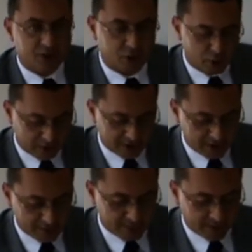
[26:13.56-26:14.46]
reduce the
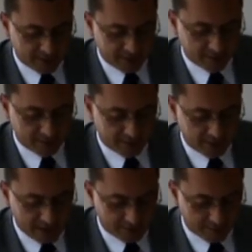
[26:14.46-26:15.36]
number of
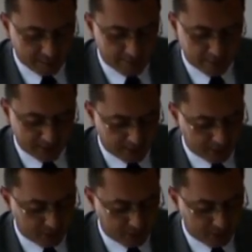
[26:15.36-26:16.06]
rival paper money